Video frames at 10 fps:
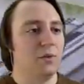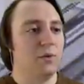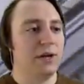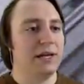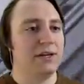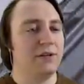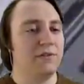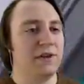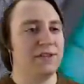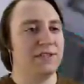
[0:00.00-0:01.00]
What do I gotta do
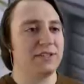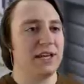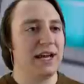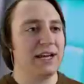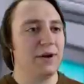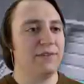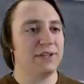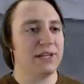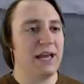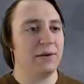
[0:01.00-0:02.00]
to face this guy? Do I have
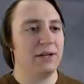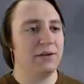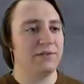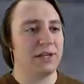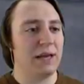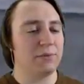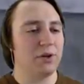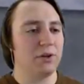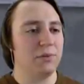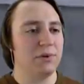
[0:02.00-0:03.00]
to I don't have to
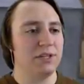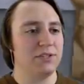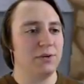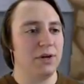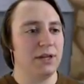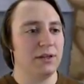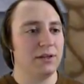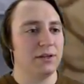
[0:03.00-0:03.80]
capture all the monkeys, do I?